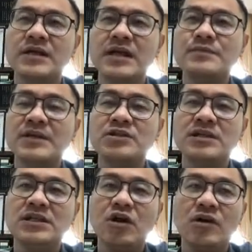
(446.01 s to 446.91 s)

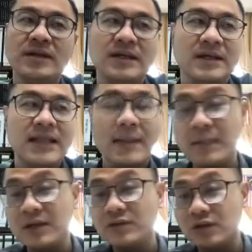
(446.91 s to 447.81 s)
especially on the
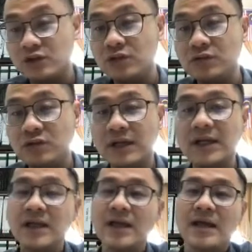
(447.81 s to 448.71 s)
damping ratio, okay,